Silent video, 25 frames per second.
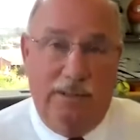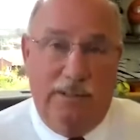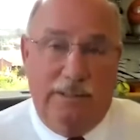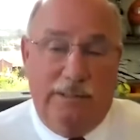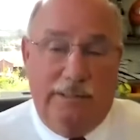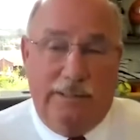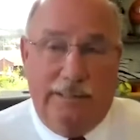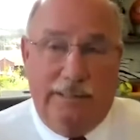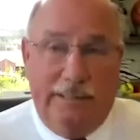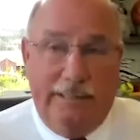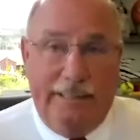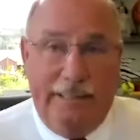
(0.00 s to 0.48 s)

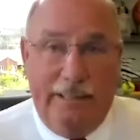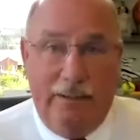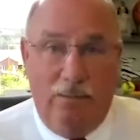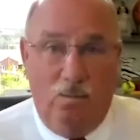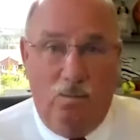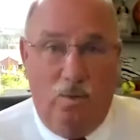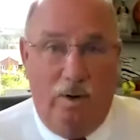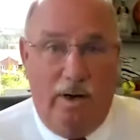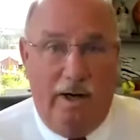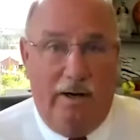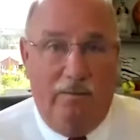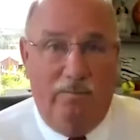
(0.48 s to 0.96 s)
And
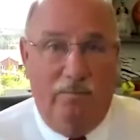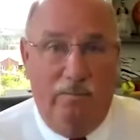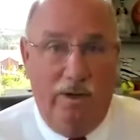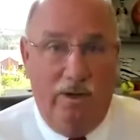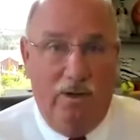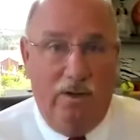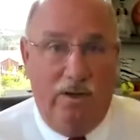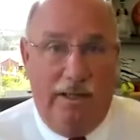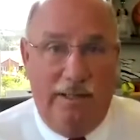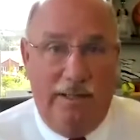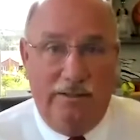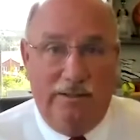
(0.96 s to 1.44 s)
what I
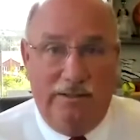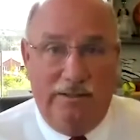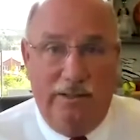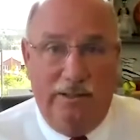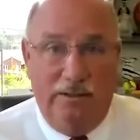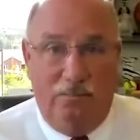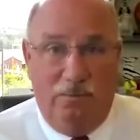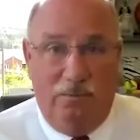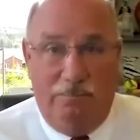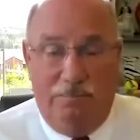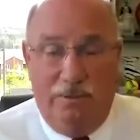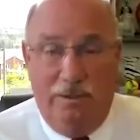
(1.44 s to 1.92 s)
realized there,
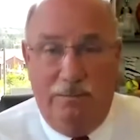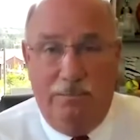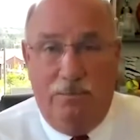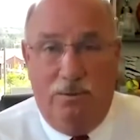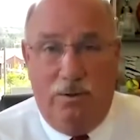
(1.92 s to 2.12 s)
when people go